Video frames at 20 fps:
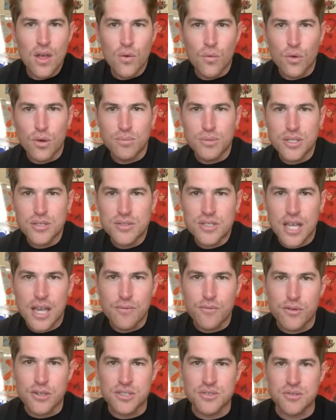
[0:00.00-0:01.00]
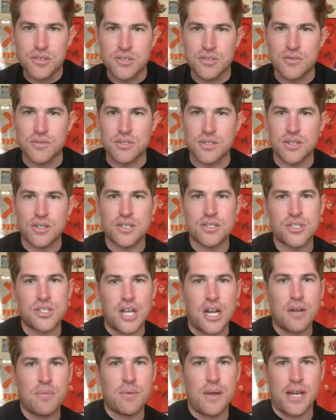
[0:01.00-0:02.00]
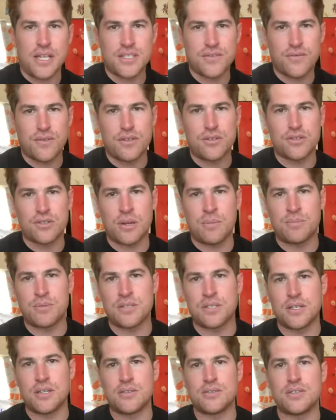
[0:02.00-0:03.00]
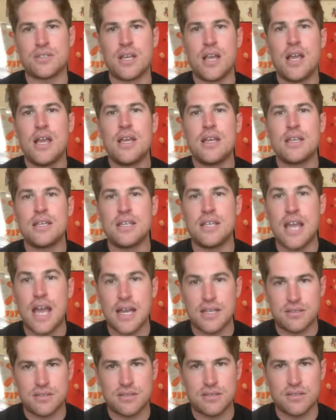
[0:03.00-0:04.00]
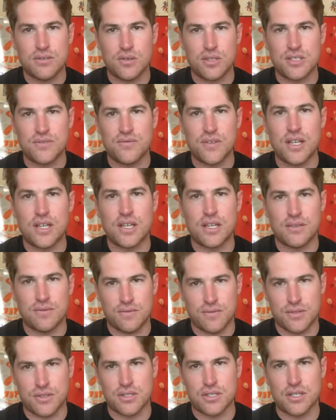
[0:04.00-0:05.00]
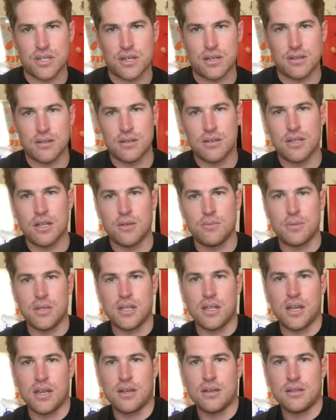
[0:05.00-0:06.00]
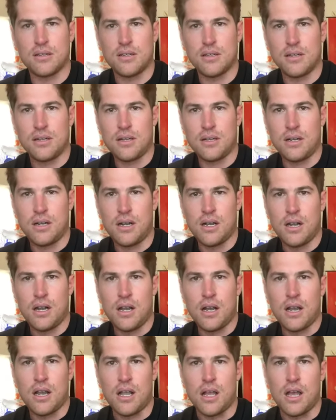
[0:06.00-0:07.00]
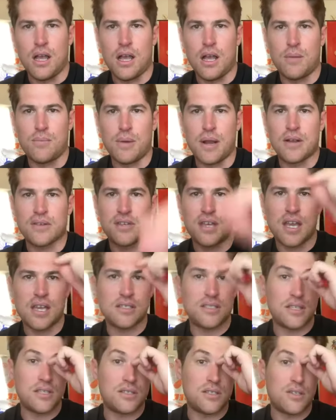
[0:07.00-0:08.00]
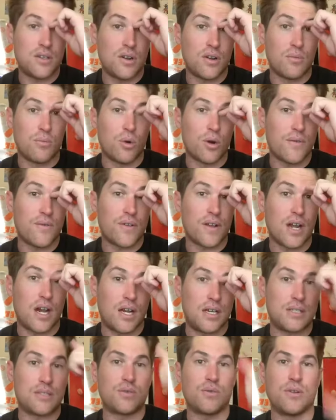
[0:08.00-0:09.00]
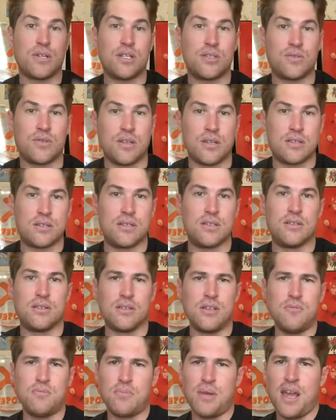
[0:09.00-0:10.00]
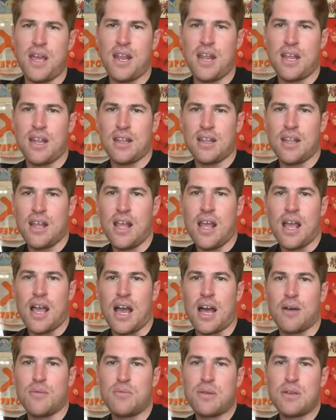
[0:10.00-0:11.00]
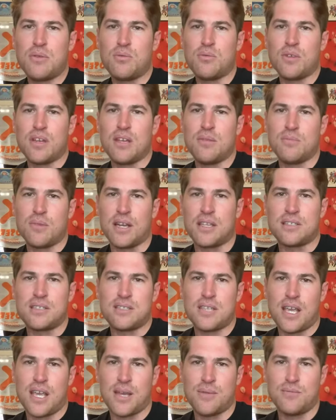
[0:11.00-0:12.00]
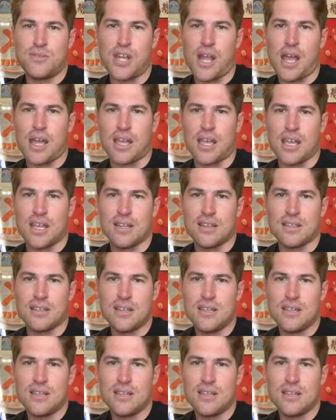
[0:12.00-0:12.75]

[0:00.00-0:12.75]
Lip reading: Will Blue Time Force Ranger return in Shattered Past future episodes? Yes, Chris Villain, for sure. He'll be there. Brown K says, you going to Morphicon in 2022? You bet it. I'll be in my Sam jacket.